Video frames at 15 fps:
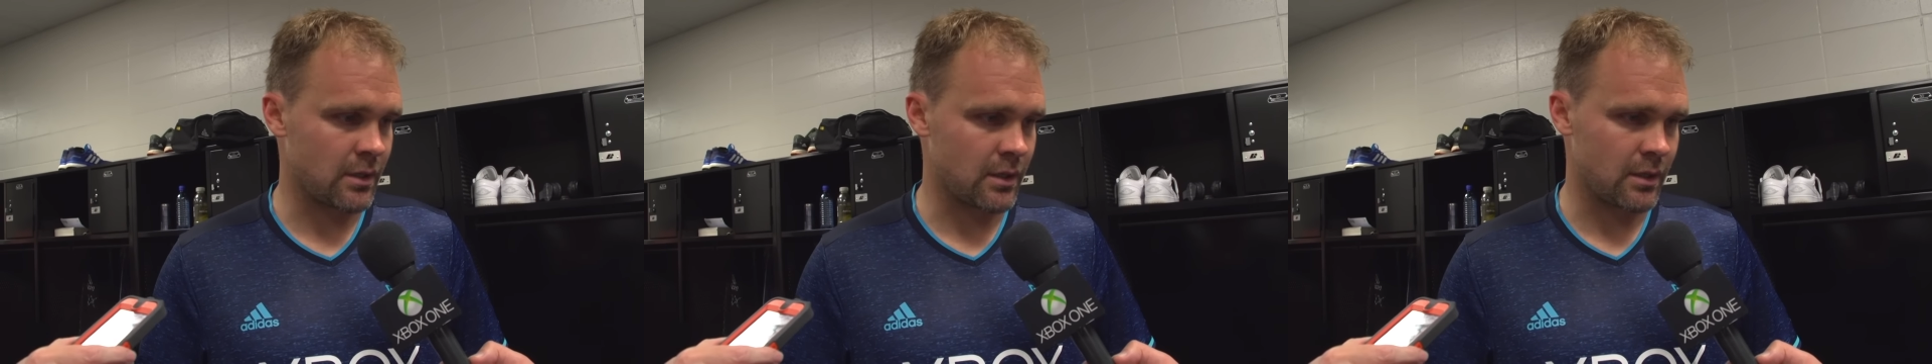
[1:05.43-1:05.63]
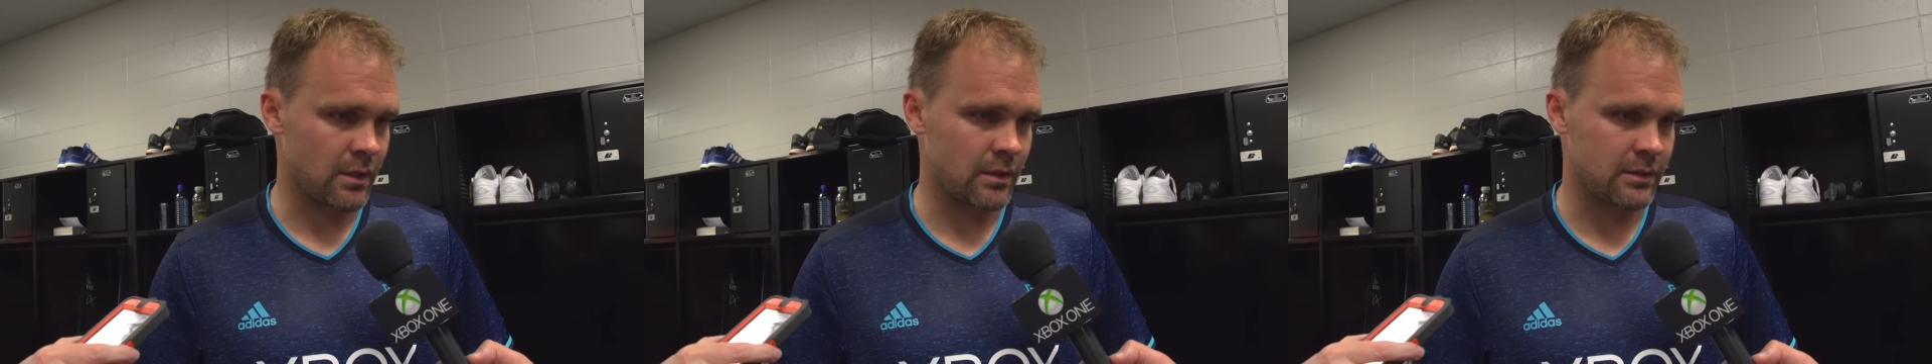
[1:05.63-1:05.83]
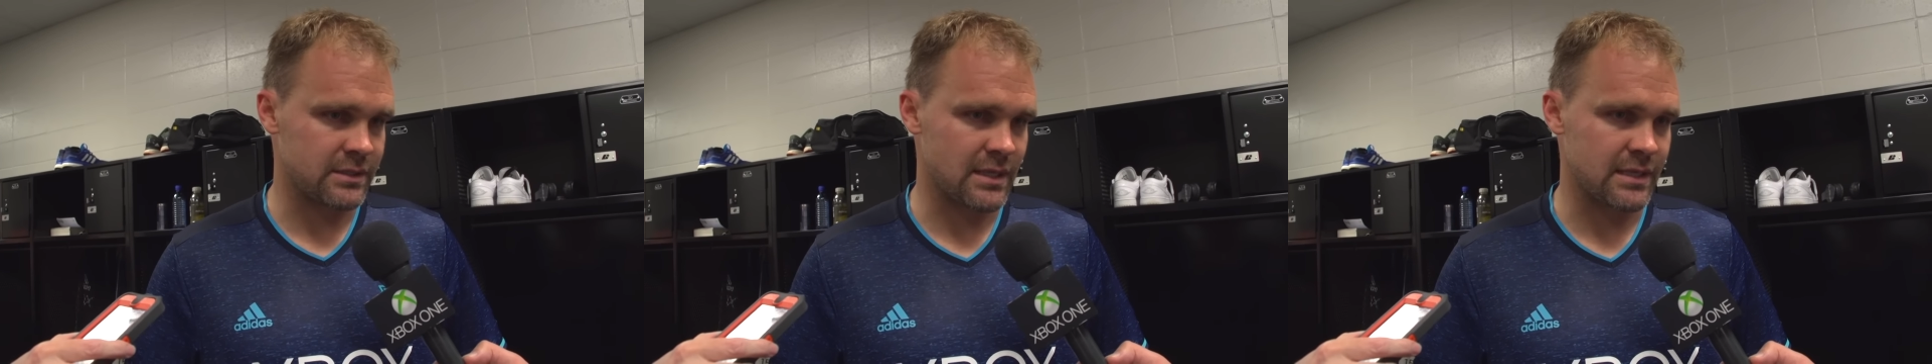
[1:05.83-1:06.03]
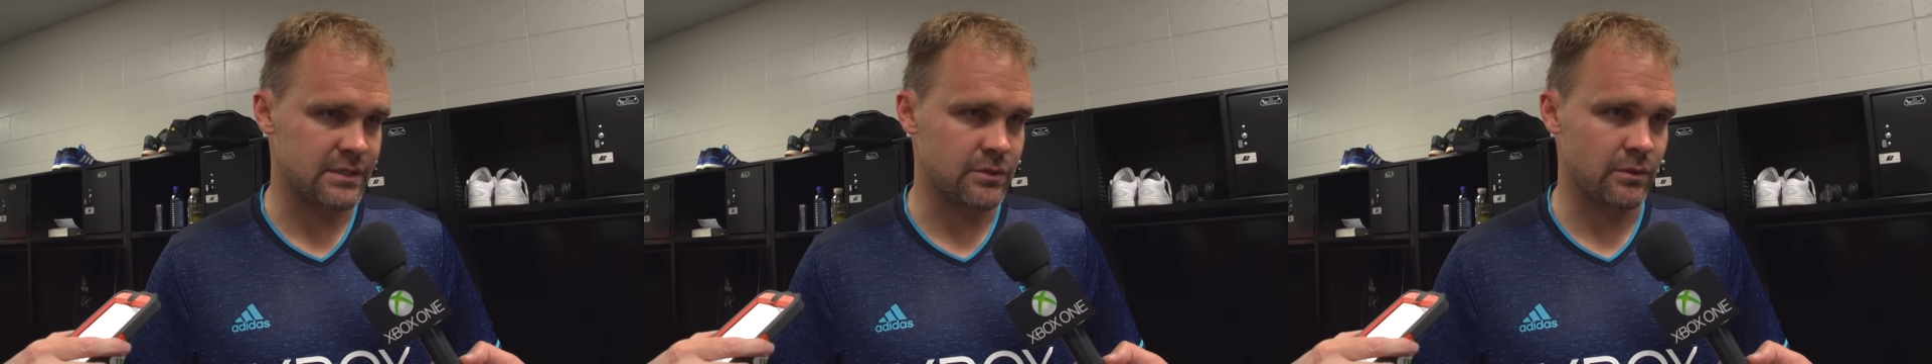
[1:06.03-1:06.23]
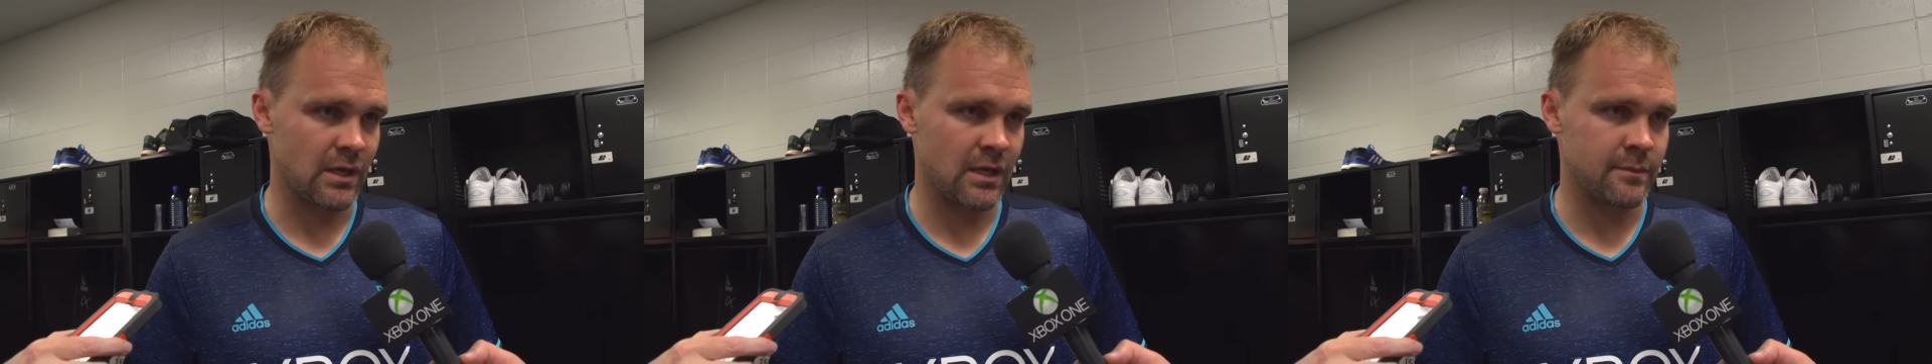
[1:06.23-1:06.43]
uh, these
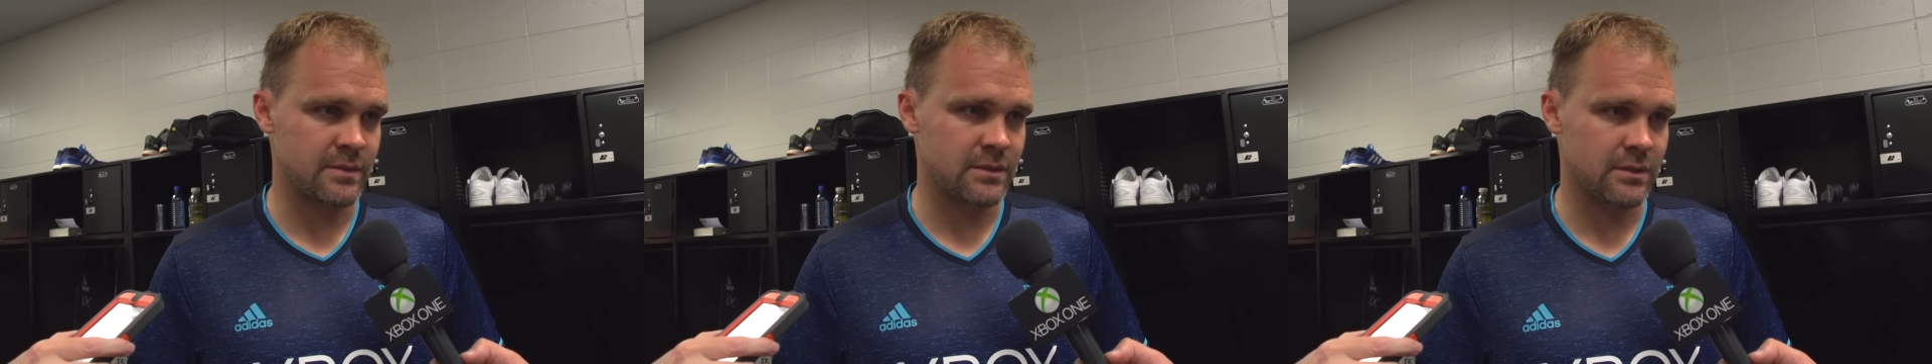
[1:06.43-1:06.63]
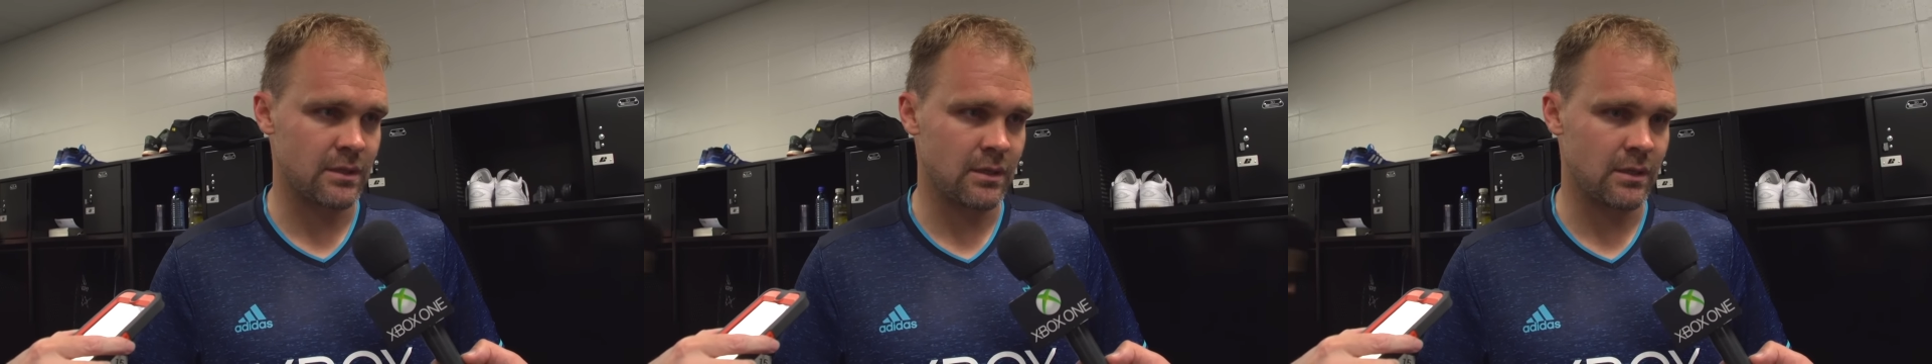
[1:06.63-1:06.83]
last two games uh,